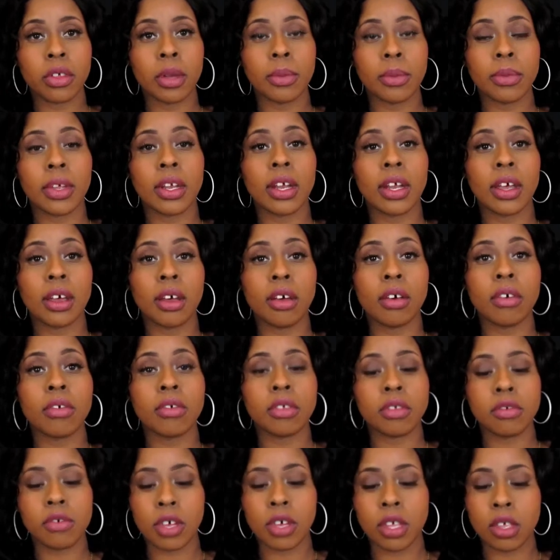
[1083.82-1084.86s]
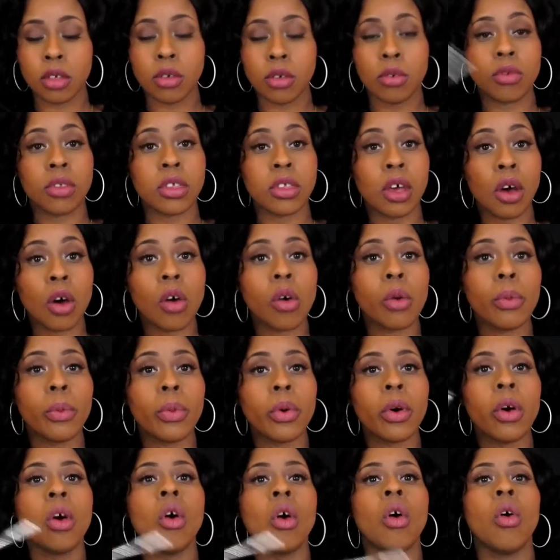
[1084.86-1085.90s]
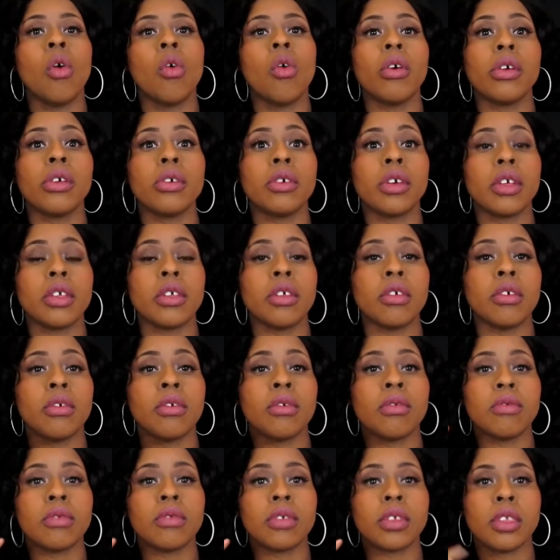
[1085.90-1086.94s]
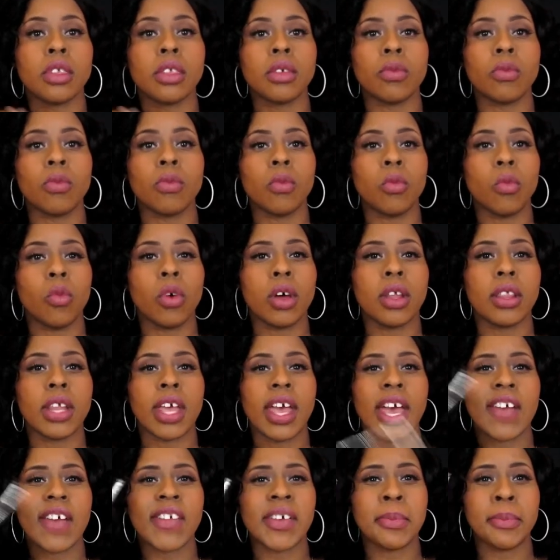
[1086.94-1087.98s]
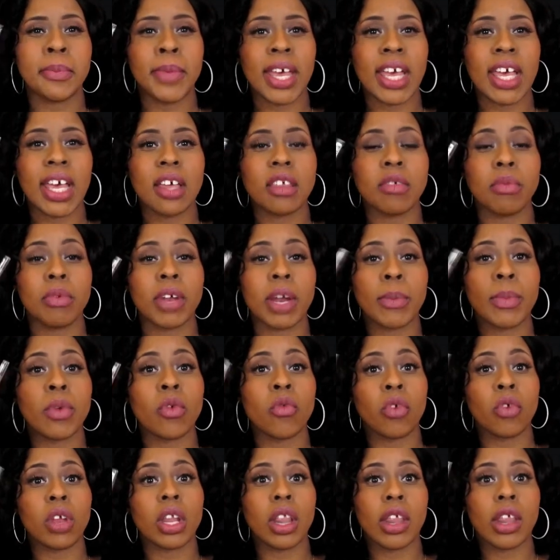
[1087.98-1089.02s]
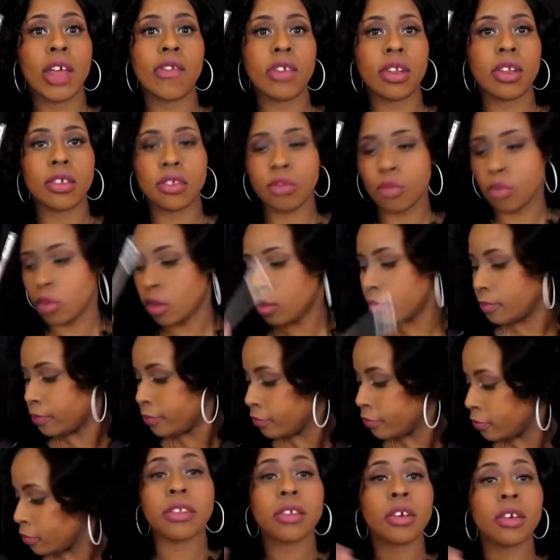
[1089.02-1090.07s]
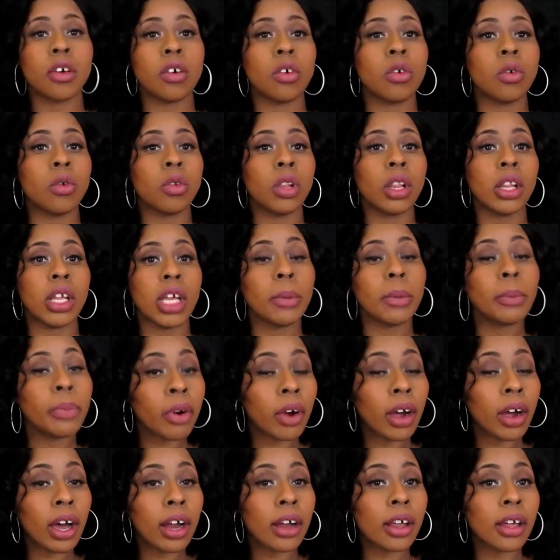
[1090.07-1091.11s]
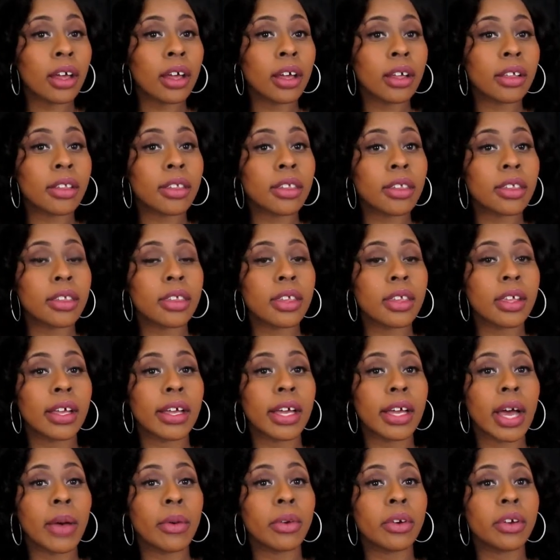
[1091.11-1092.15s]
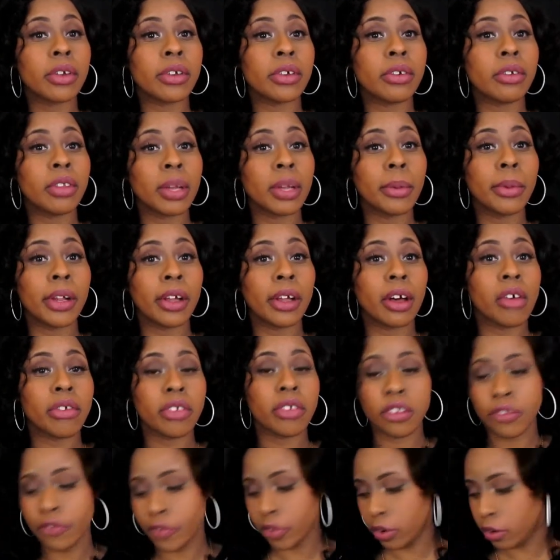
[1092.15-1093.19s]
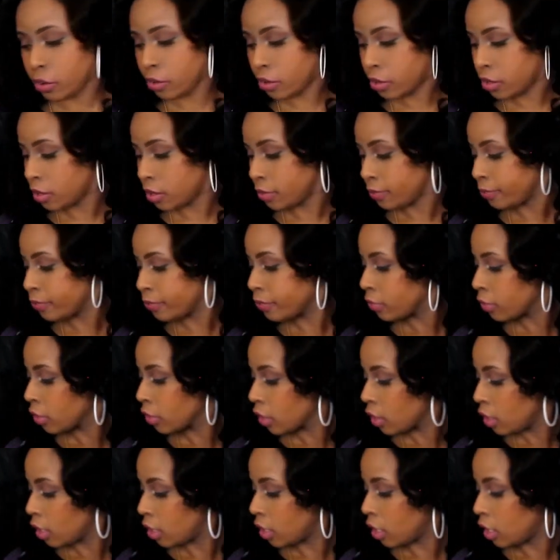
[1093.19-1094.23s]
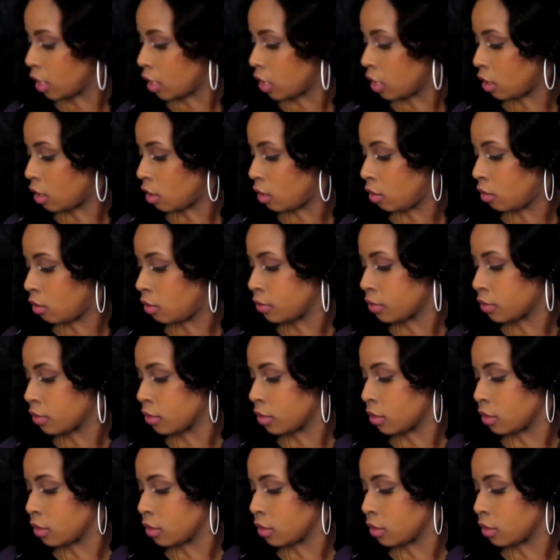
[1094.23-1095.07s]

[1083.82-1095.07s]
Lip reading: something else, you can use taupe, or you can use the one they have in beige, but I've been really loving this one. So lip products, I want to do lip glosses first. Now,